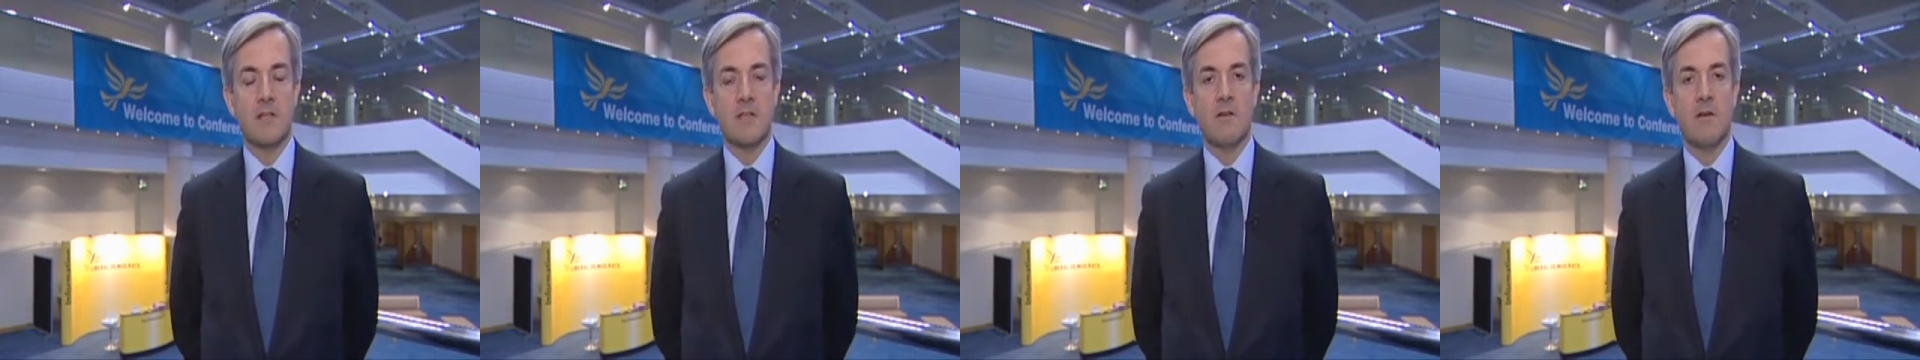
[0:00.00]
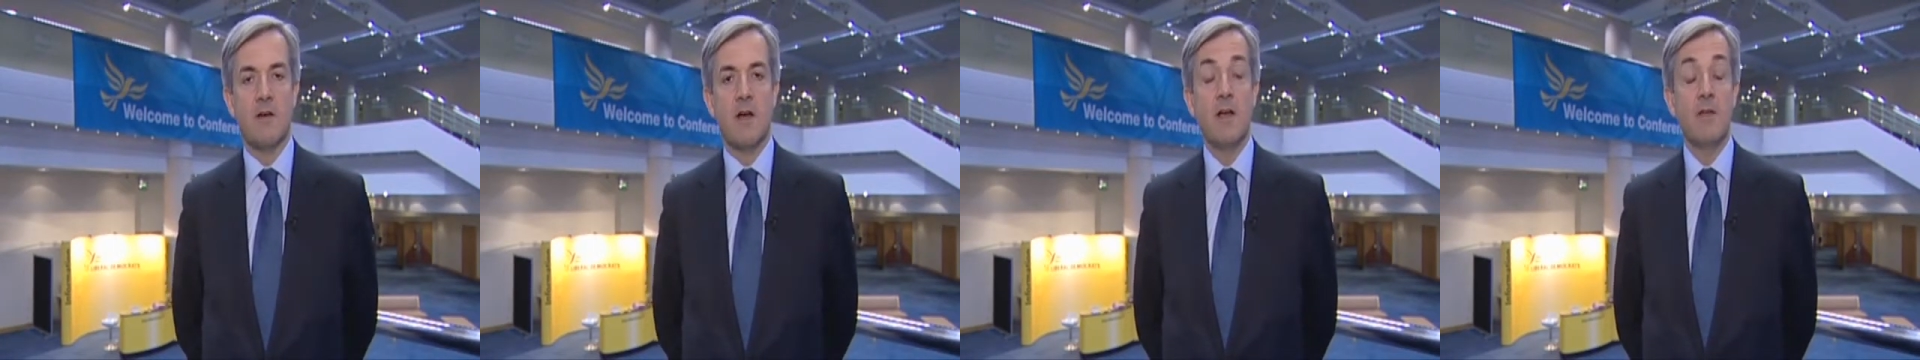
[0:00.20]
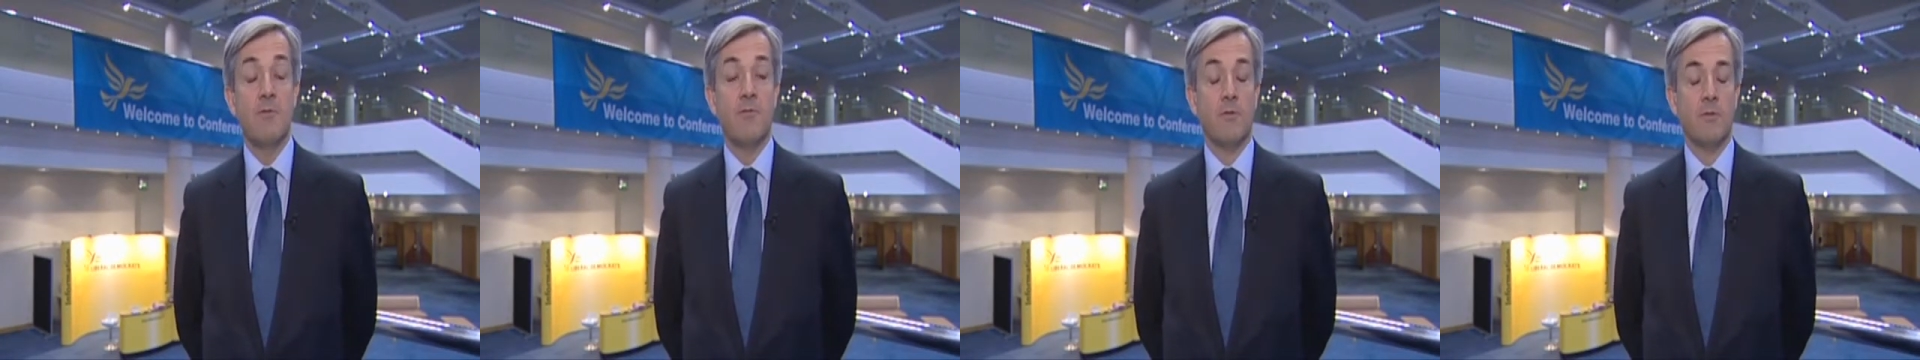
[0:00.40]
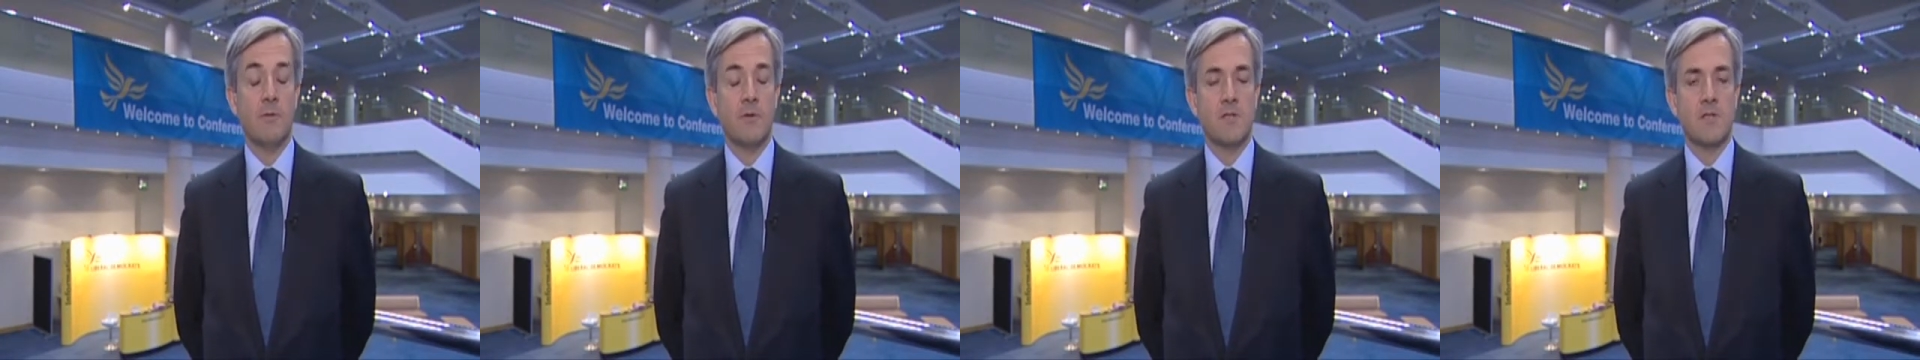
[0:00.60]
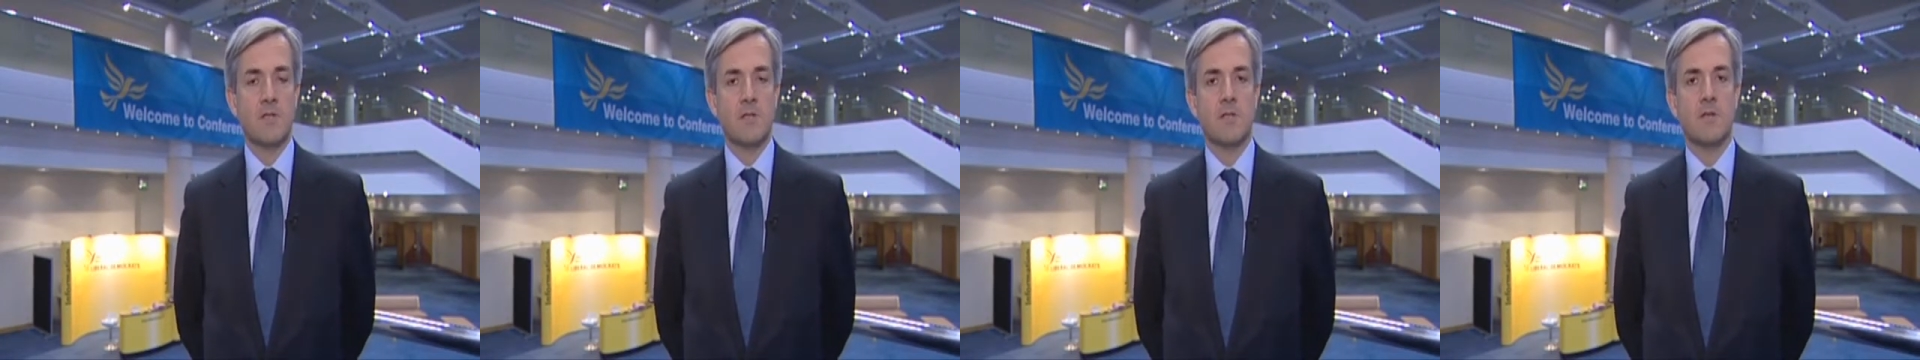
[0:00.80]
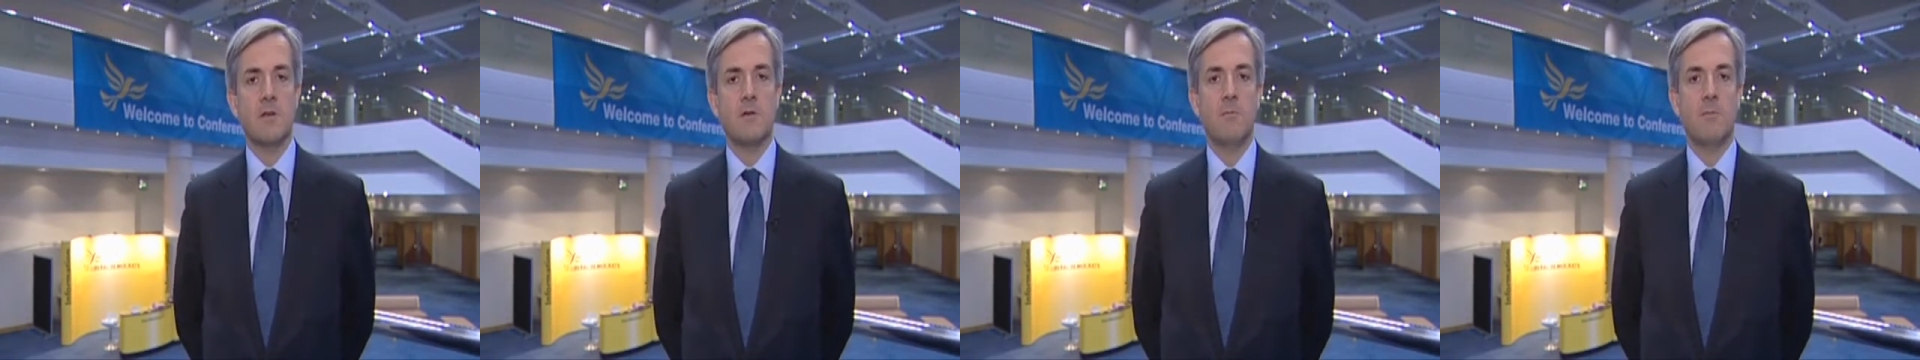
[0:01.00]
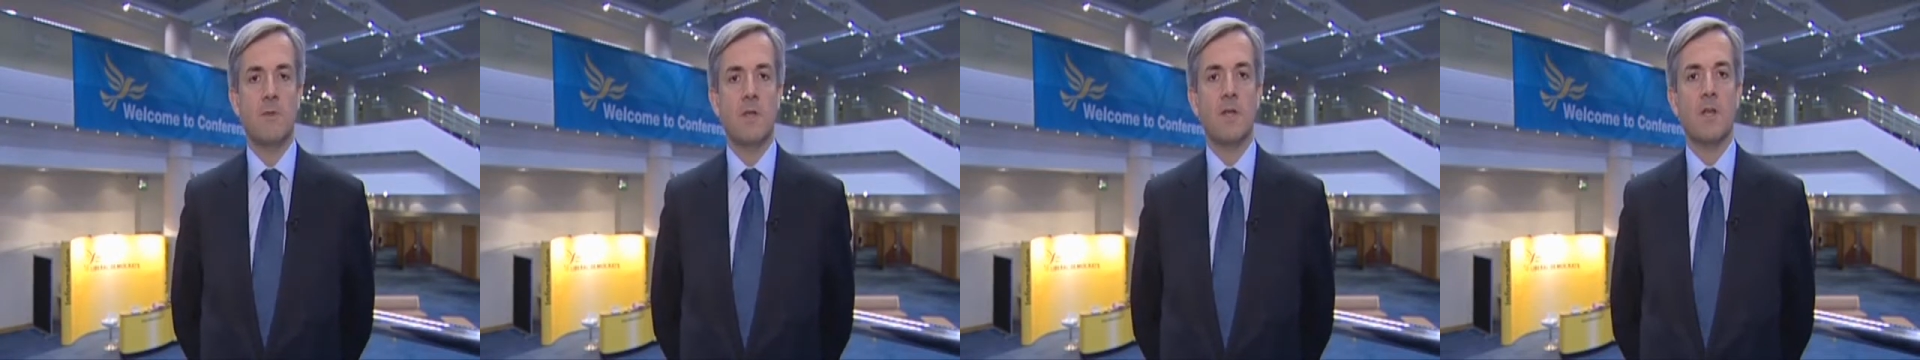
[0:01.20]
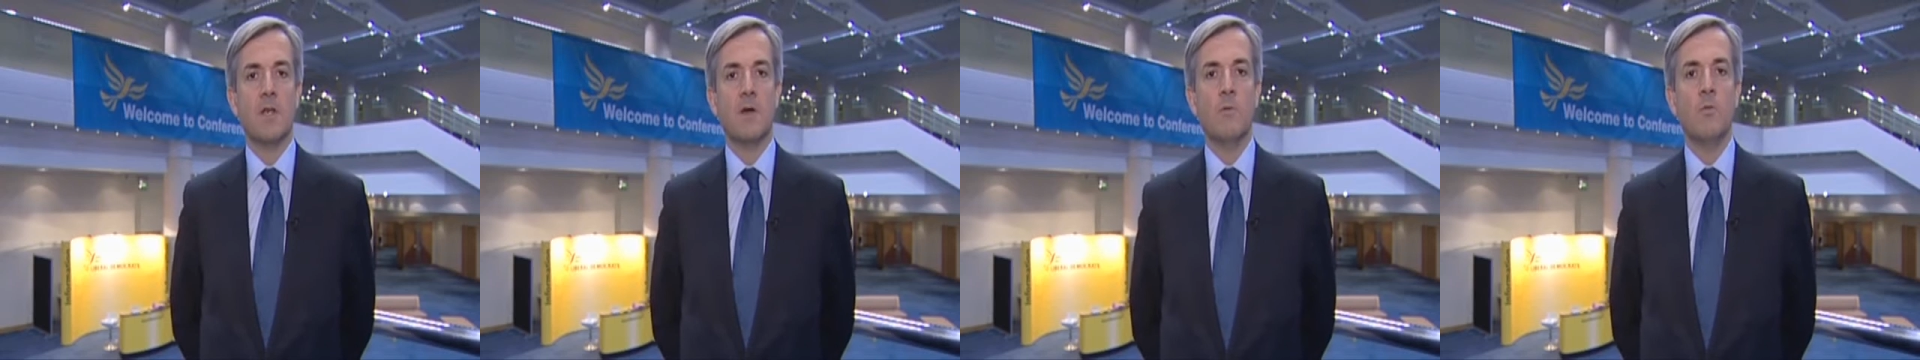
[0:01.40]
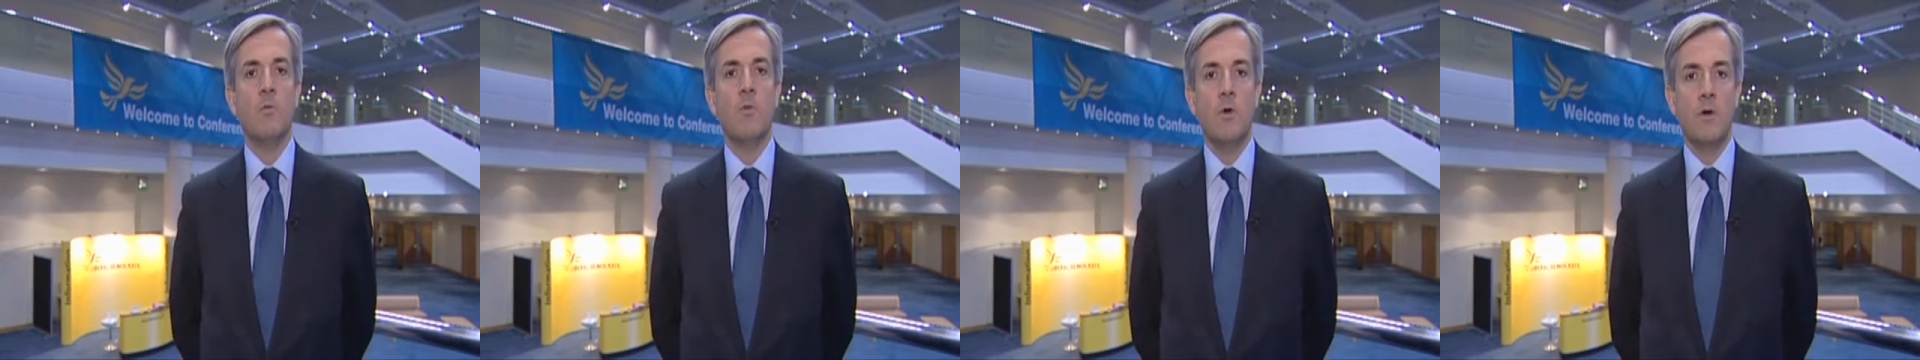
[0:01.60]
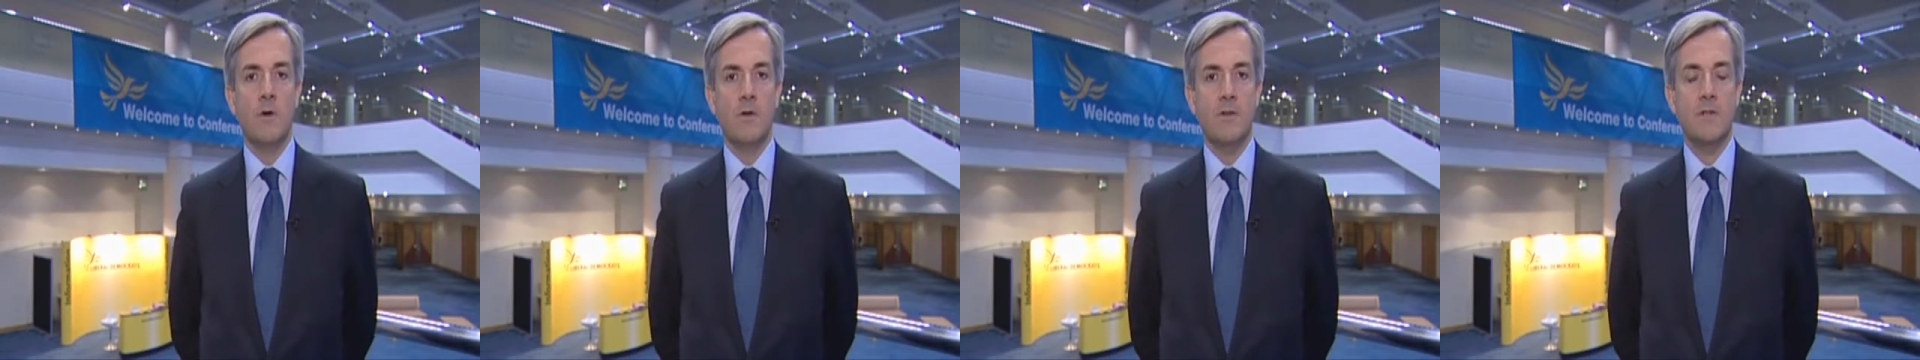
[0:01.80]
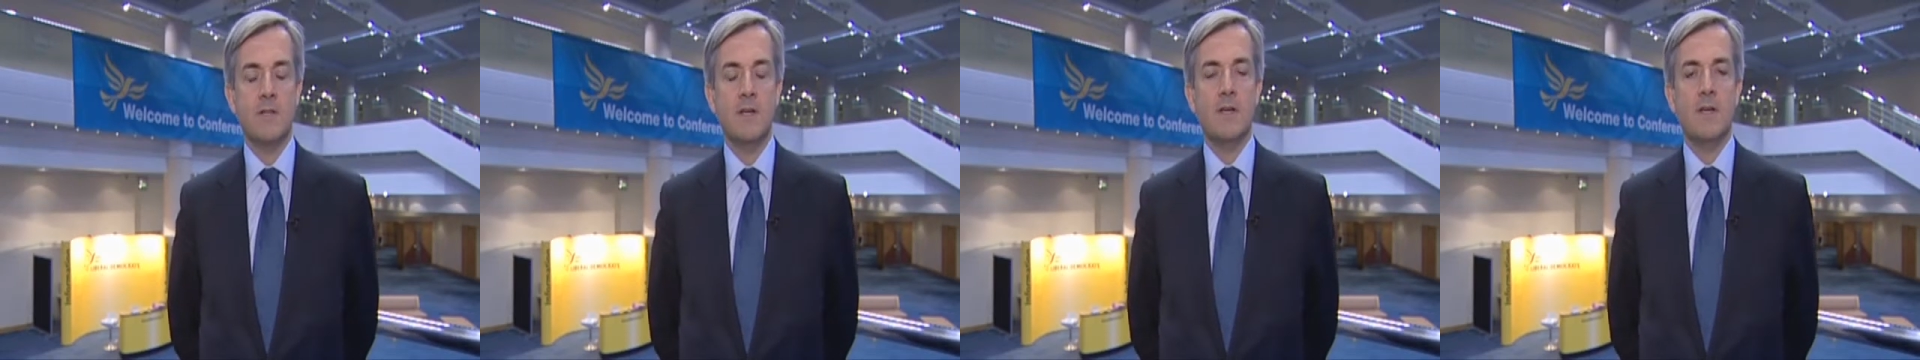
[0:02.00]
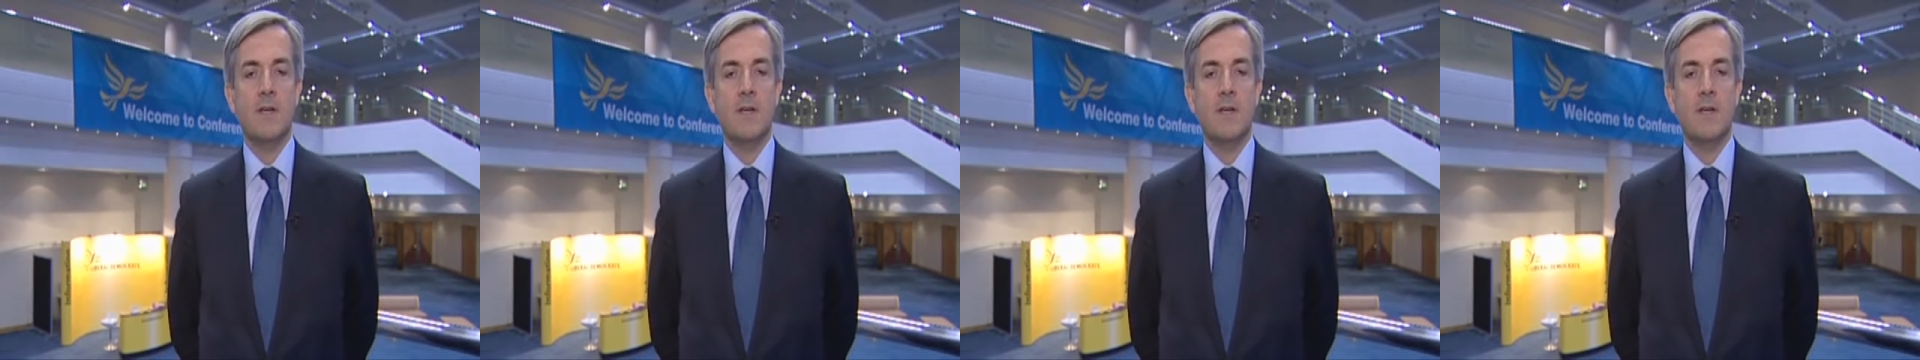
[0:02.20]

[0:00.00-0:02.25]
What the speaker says: so I've always assumed that it would.